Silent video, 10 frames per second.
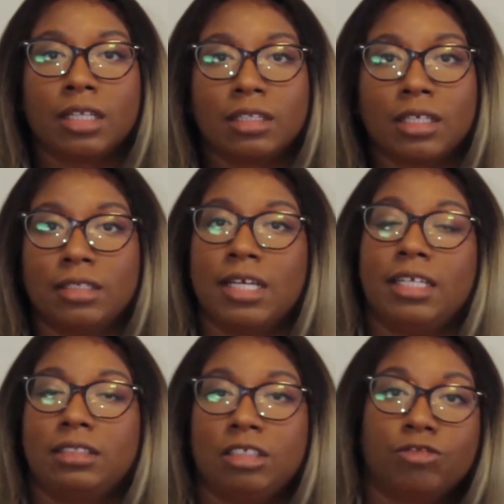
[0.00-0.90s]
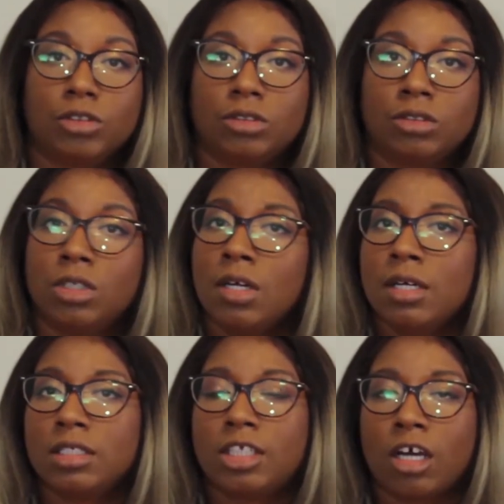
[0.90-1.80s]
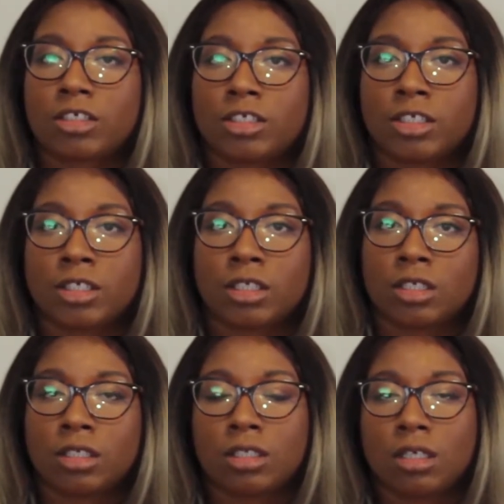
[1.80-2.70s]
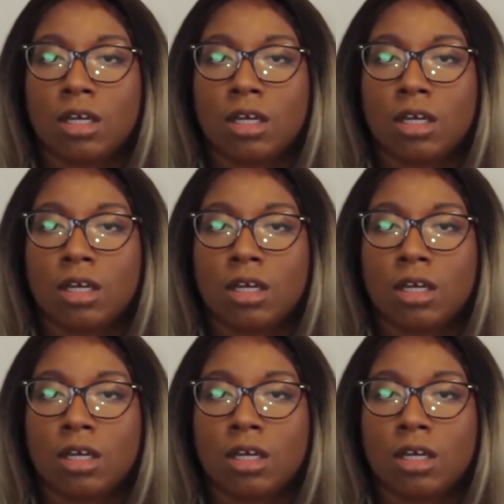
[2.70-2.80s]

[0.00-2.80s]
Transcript: and then an evil doctor,